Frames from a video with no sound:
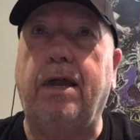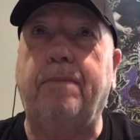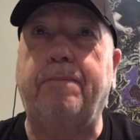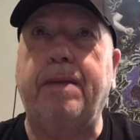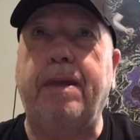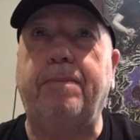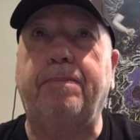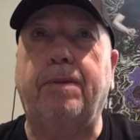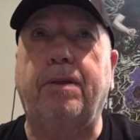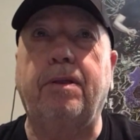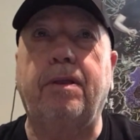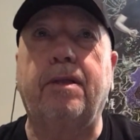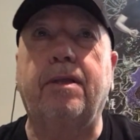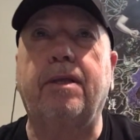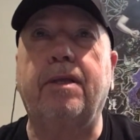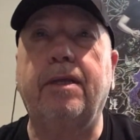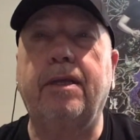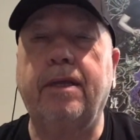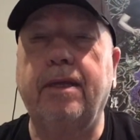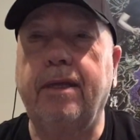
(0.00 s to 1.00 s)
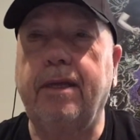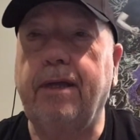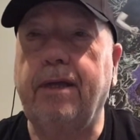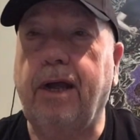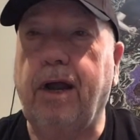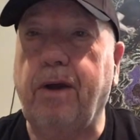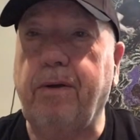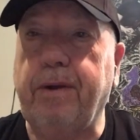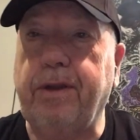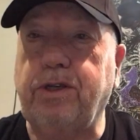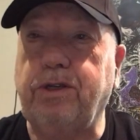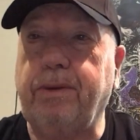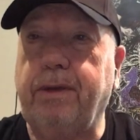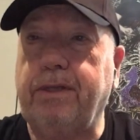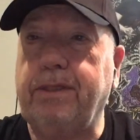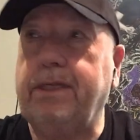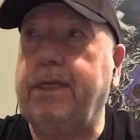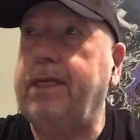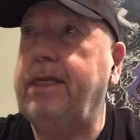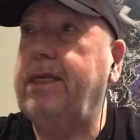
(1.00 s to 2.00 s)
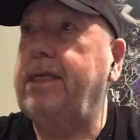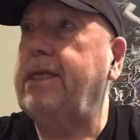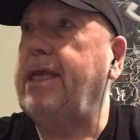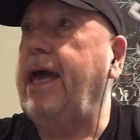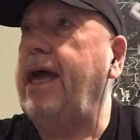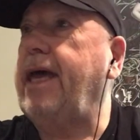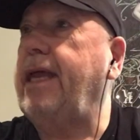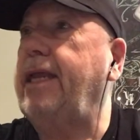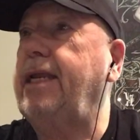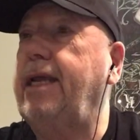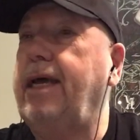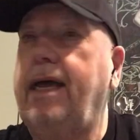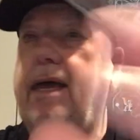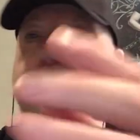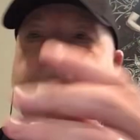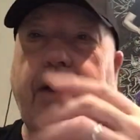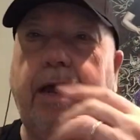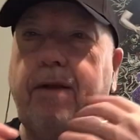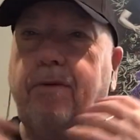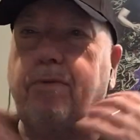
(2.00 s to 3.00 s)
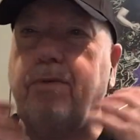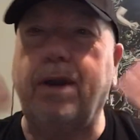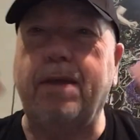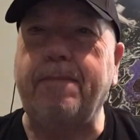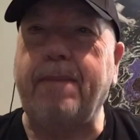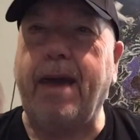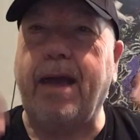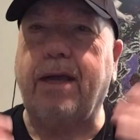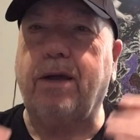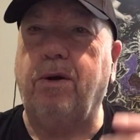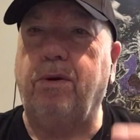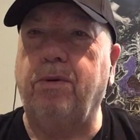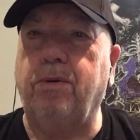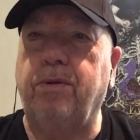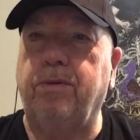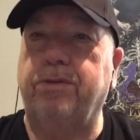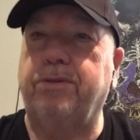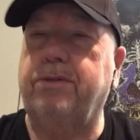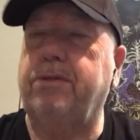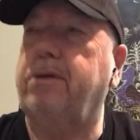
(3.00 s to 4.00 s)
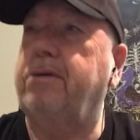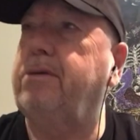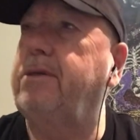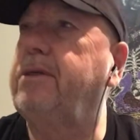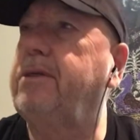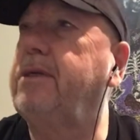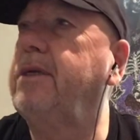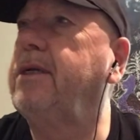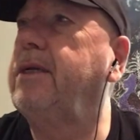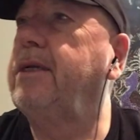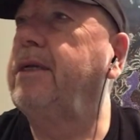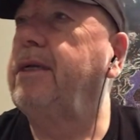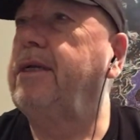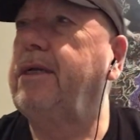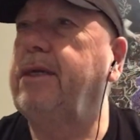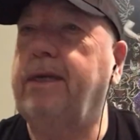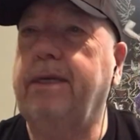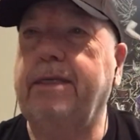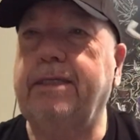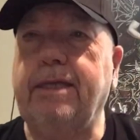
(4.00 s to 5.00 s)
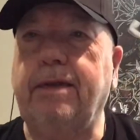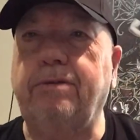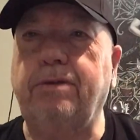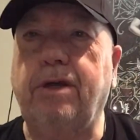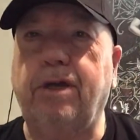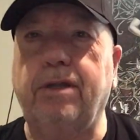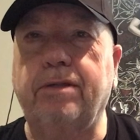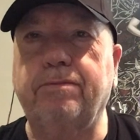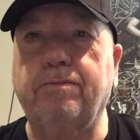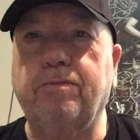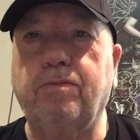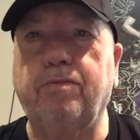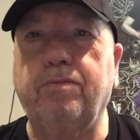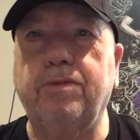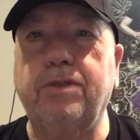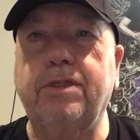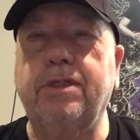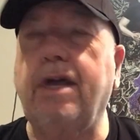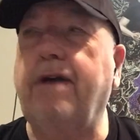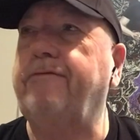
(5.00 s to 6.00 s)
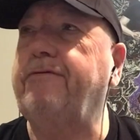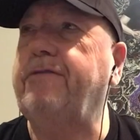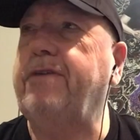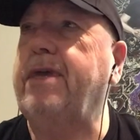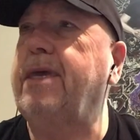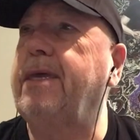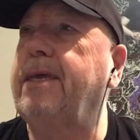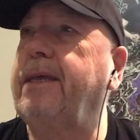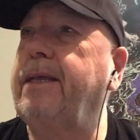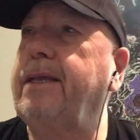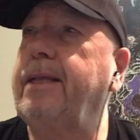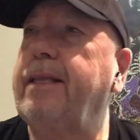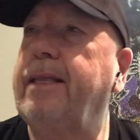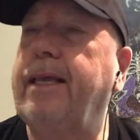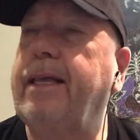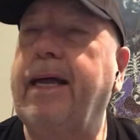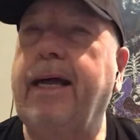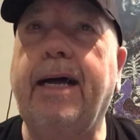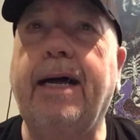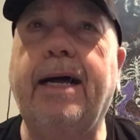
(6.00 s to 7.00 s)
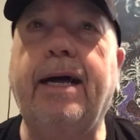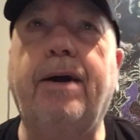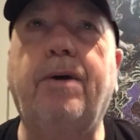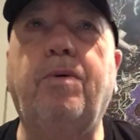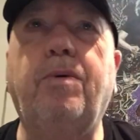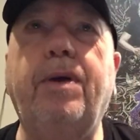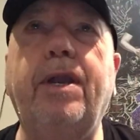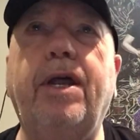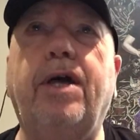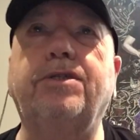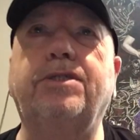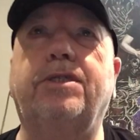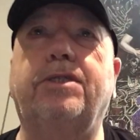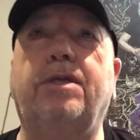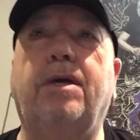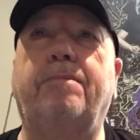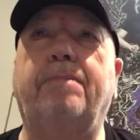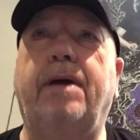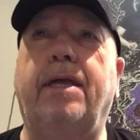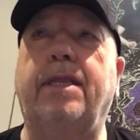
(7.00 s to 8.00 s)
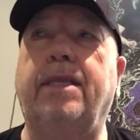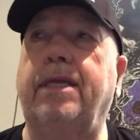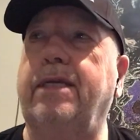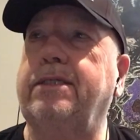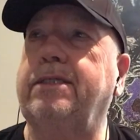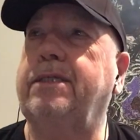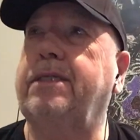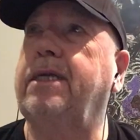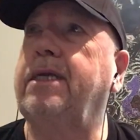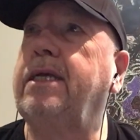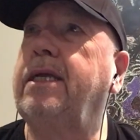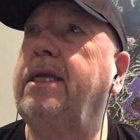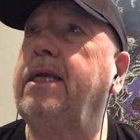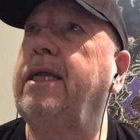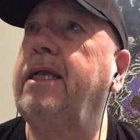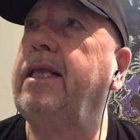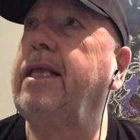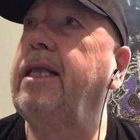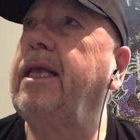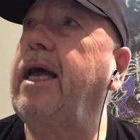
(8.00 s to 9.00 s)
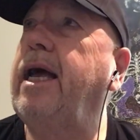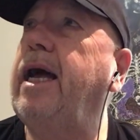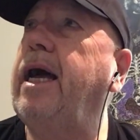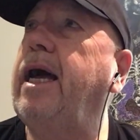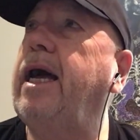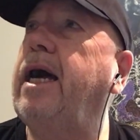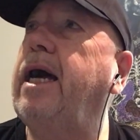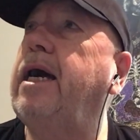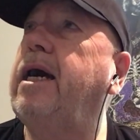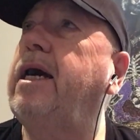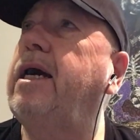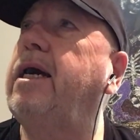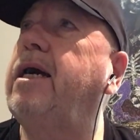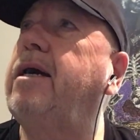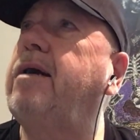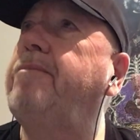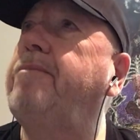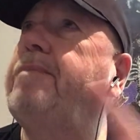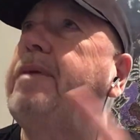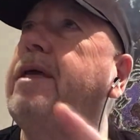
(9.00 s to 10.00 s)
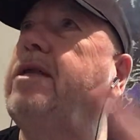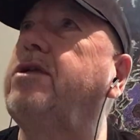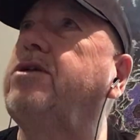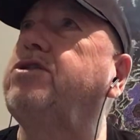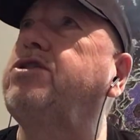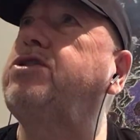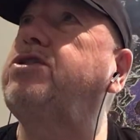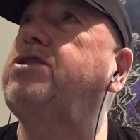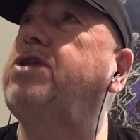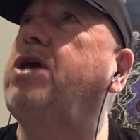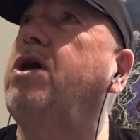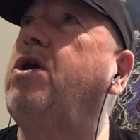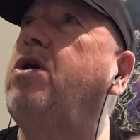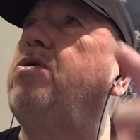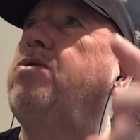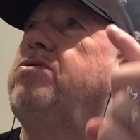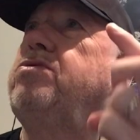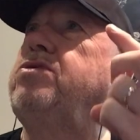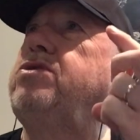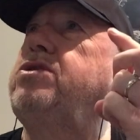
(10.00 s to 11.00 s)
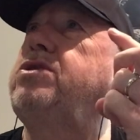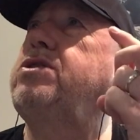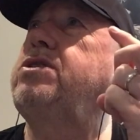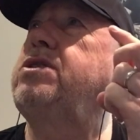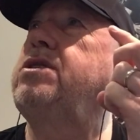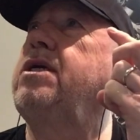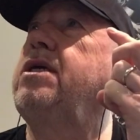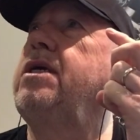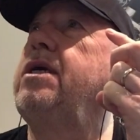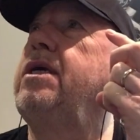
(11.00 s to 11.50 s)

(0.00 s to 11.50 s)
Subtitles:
of people are interested in that. I've got a really bad cold, so I sound all stuffy. What else is on my list? Beatles, Stones.